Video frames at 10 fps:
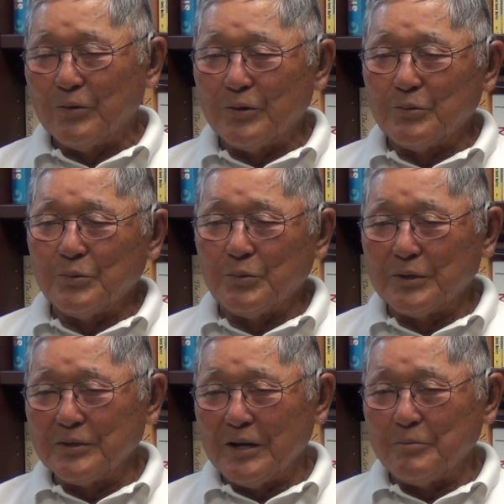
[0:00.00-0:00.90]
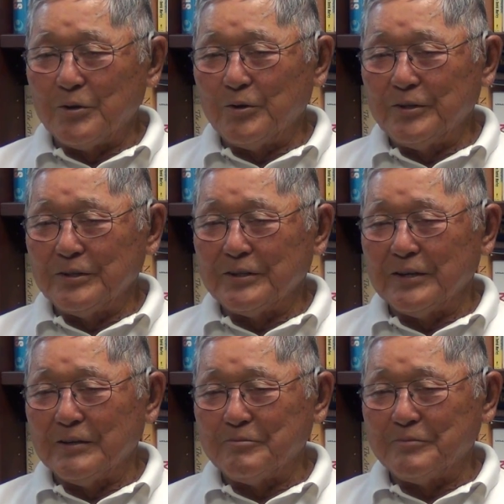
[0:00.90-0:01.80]
Well, one got married in
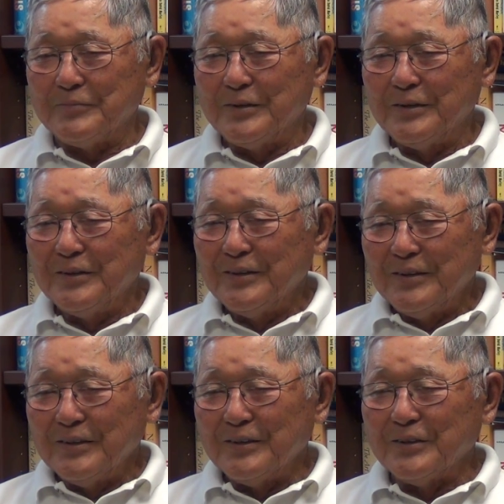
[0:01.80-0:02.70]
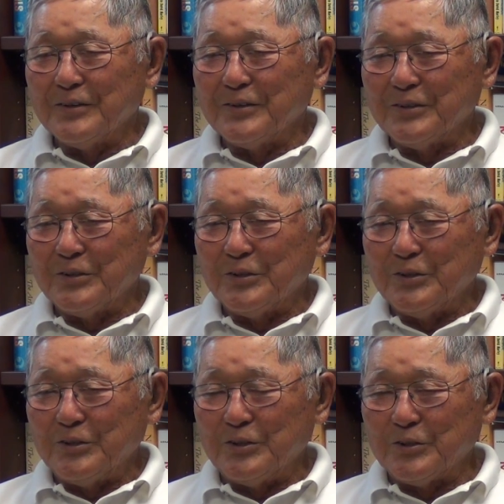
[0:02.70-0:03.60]
camp,
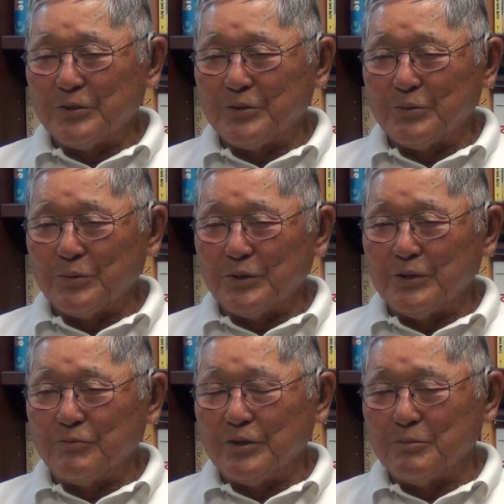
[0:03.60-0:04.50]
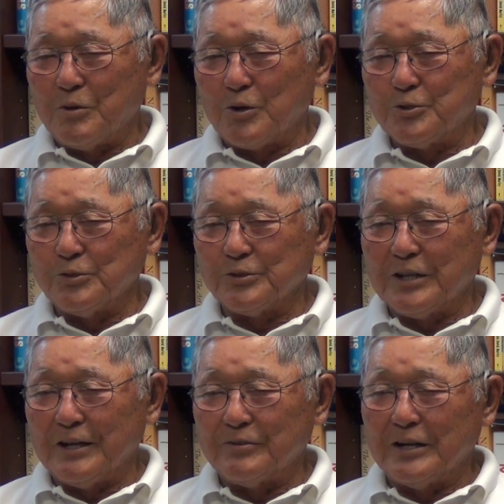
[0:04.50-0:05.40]
and the other lived in
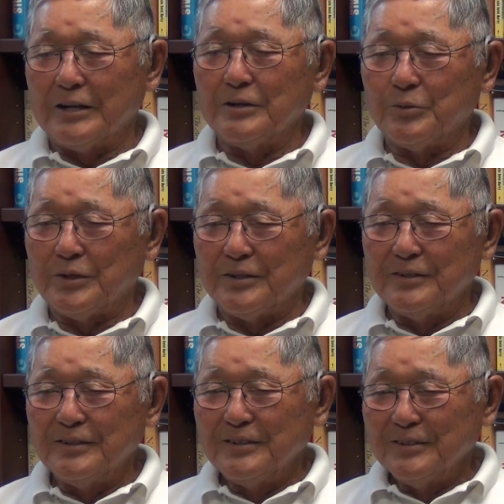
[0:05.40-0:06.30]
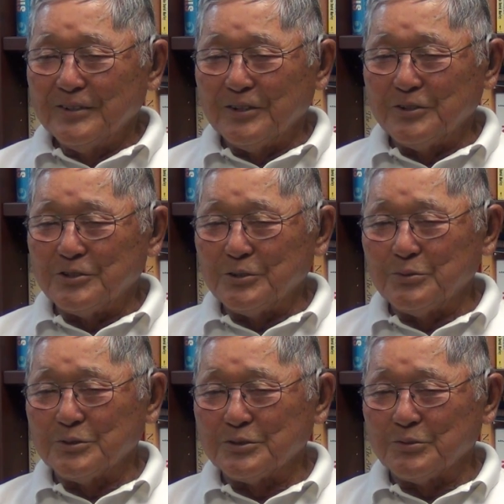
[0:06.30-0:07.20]
Marshalltown, Iowa, and she
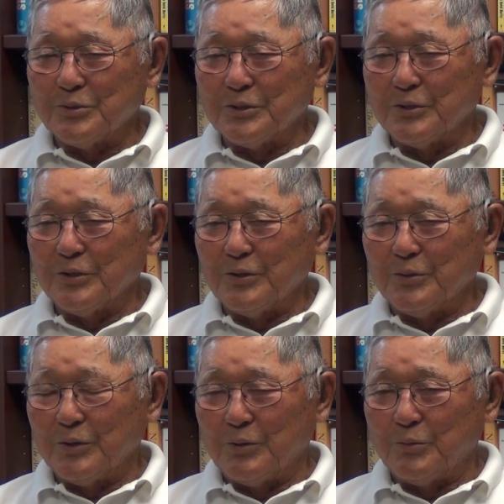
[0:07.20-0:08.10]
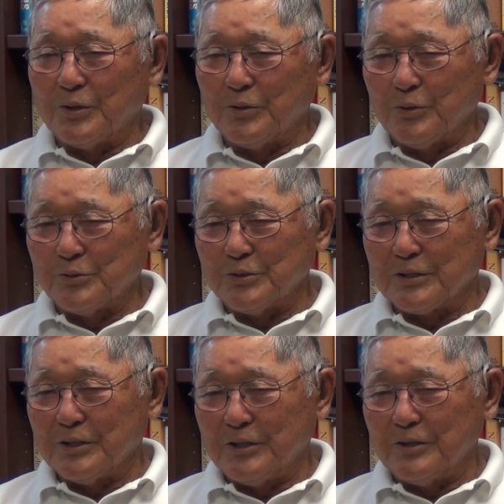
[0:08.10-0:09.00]
was one of those
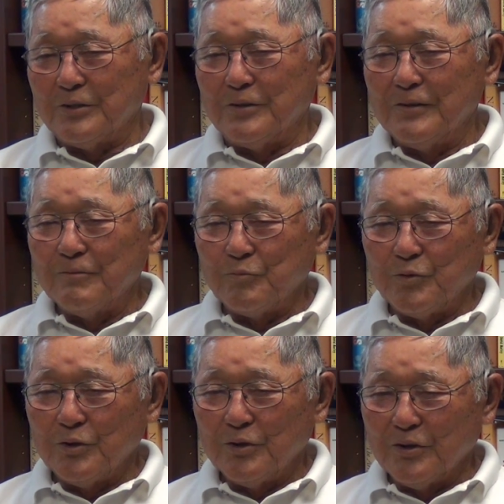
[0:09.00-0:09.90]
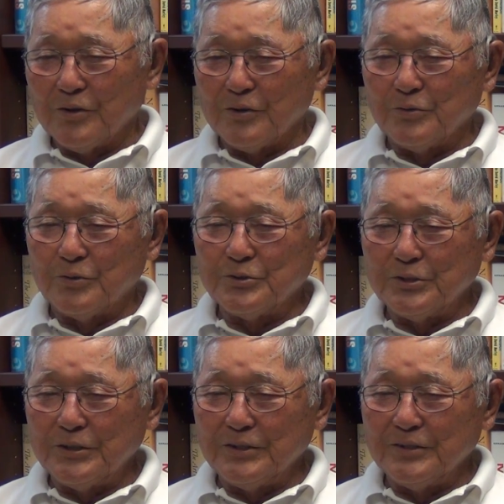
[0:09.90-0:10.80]
cadet
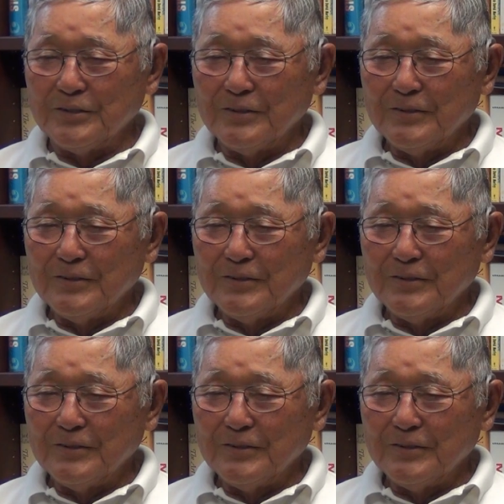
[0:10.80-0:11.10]
nursing,